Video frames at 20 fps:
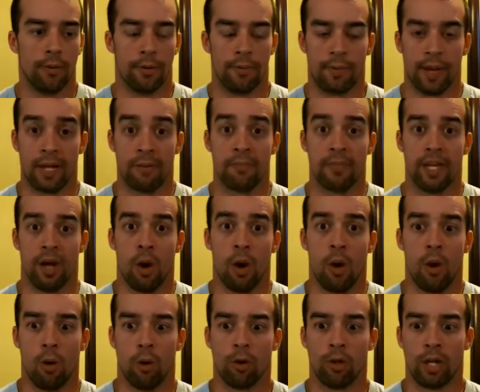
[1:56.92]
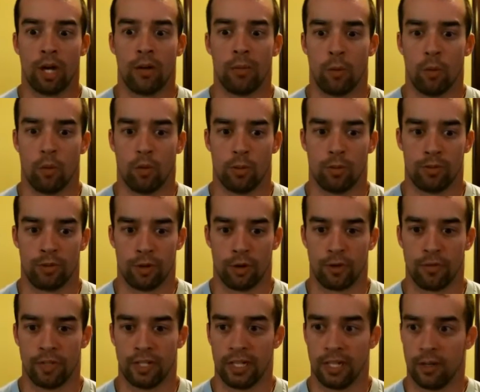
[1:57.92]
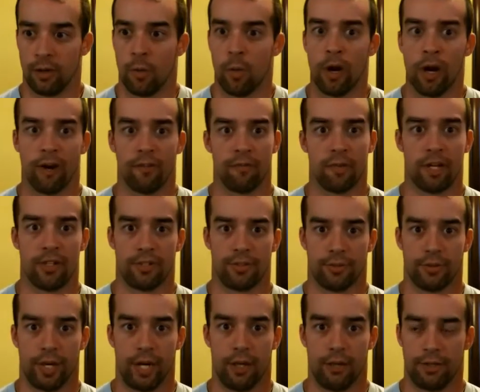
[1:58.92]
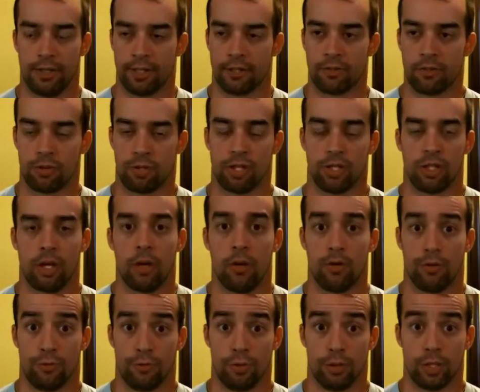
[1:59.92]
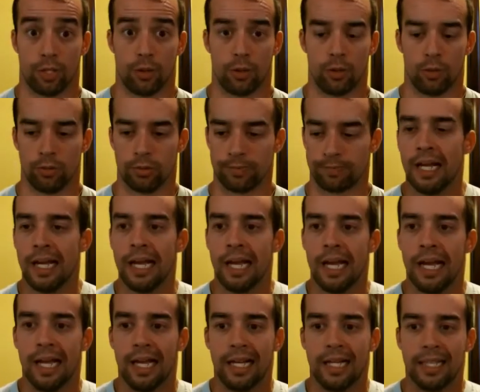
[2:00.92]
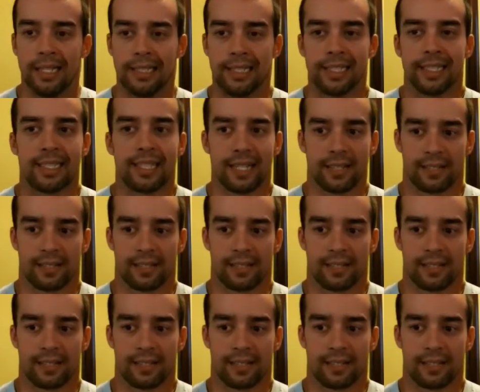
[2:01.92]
It made me a whole lot more observant and aware of my surroundings, which I thought was really cool. It didn't